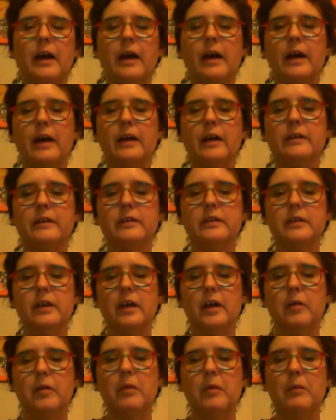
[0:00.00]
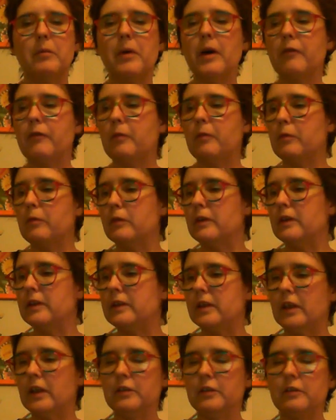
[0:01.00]
And apart from all
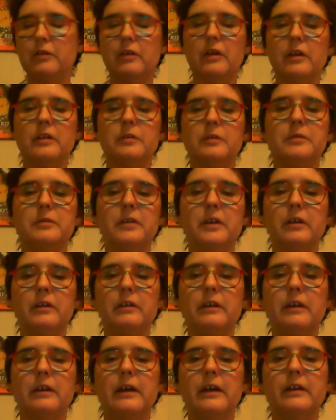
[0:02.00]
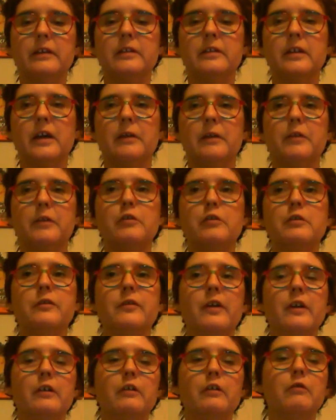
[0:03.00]
these sanitary items that you get, and they're usually
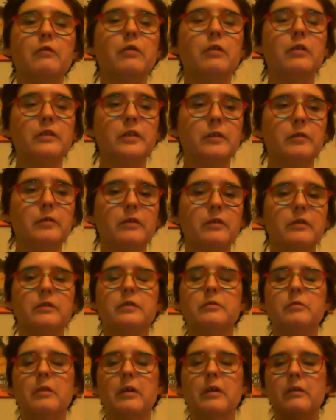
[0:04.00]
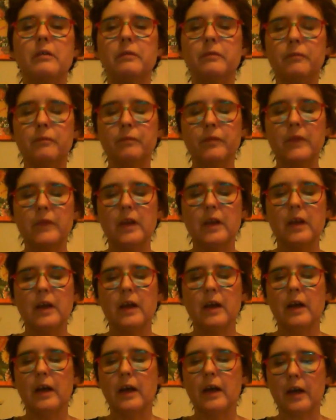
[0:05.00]
very good quality ones as well,
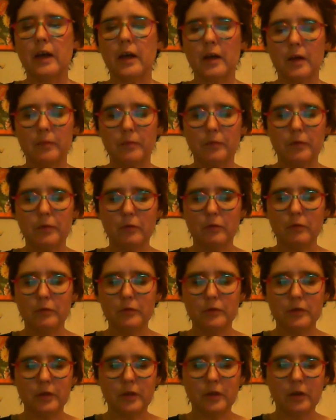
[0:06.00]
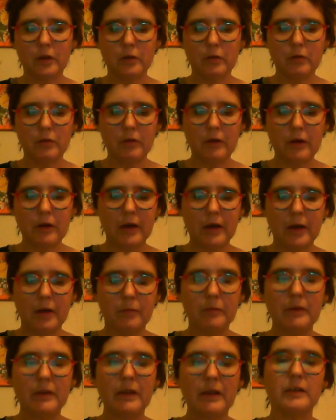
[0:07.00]
you also
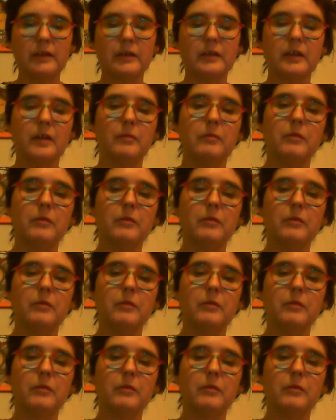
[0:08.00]
get a